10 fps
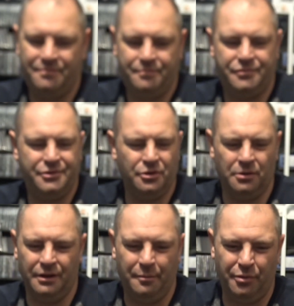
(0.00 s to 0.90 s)
sure
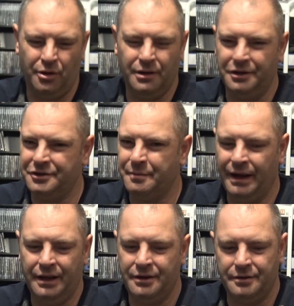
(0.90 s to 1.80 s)
with the poor little
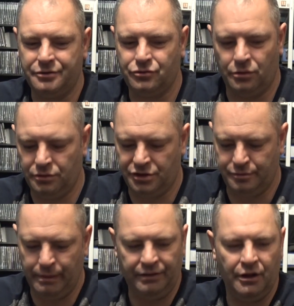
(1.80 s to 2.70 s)
speculators struggle to
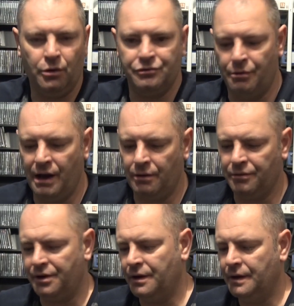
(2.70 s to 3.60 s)
spin those
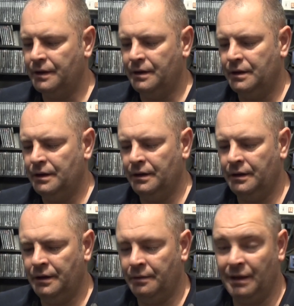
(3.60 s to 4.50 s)
around,
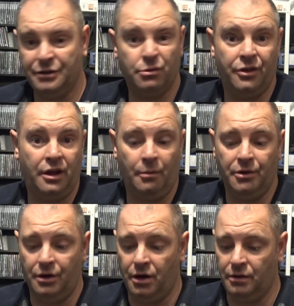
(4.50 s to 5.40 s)
as would the
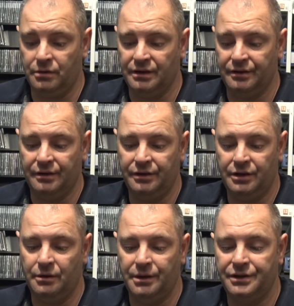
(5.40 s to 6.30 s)
Commodore. You
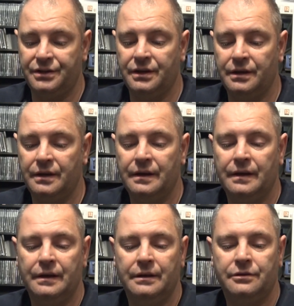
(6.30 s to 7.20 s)
know, it's
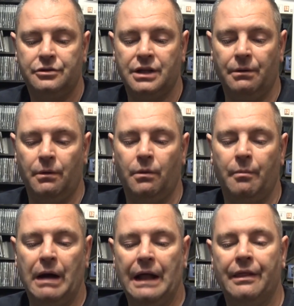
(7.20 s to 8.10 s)
just how it was
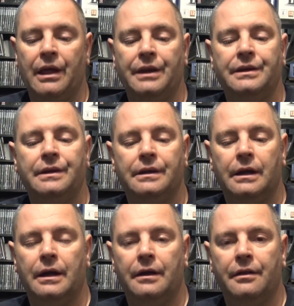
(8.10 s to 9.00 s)
back then.
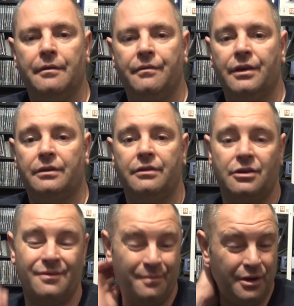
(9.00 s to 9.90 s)
The
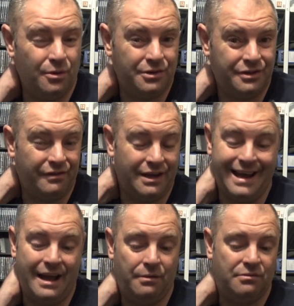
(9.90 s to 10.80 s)
computers of the
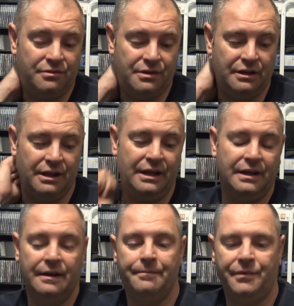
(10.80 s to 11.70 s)
day weren't really
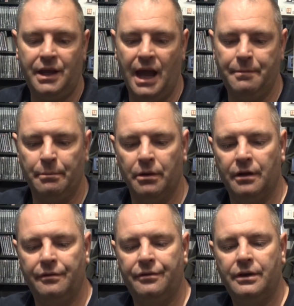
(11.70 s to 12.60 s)
capable
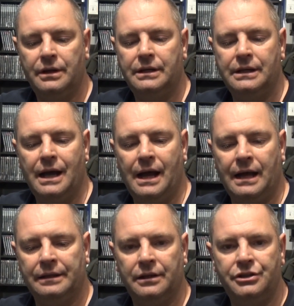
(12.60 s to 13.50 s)
of
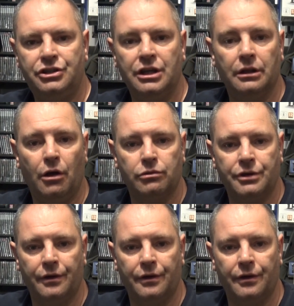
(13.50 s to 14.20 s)
handling shitloads